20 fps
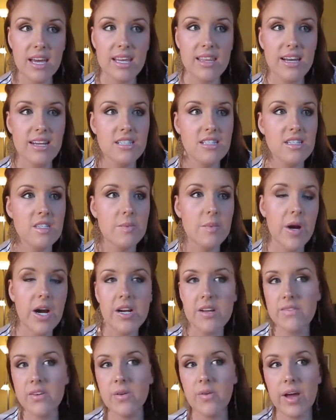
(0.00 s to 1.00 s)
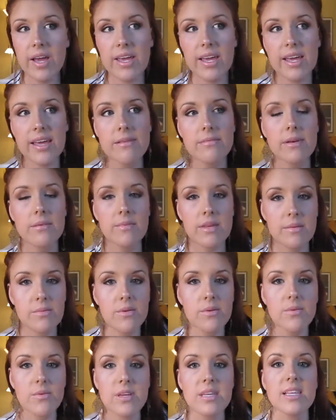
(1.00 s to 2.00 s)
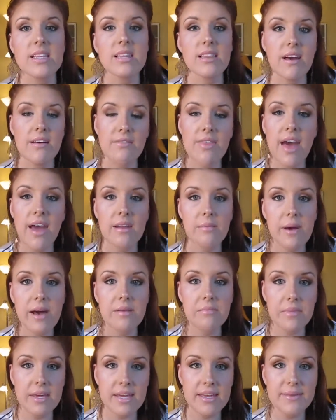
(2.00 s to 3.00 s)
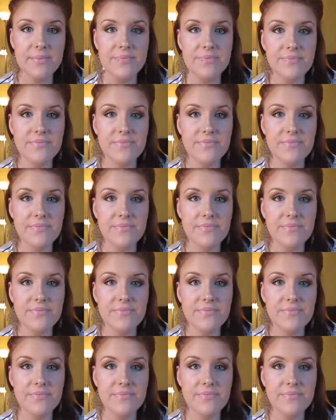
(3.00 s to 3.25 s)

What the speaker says: And that's just part of who I am, and people really love that about me.